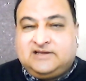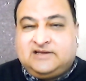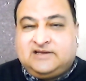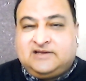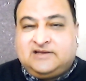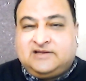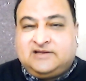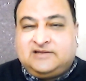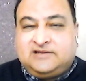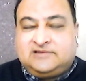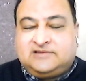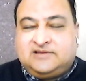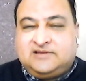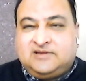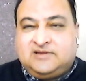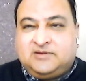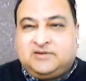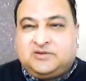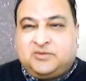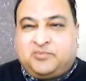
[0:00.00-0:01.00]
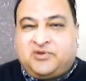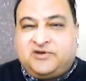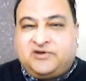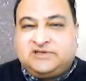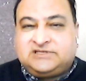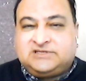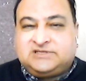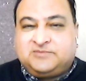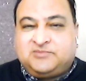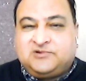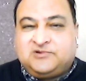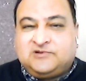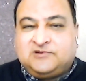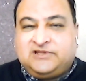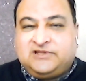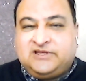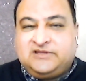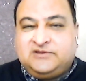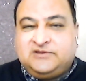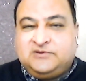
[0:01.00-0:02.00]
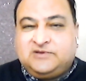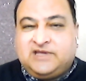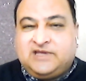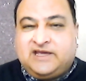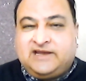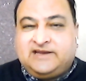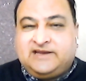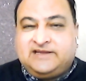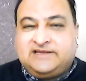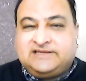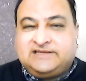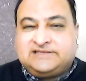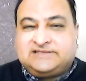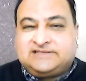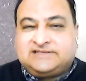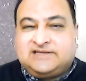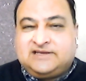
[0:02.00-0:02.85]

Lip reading: the principle that you get is,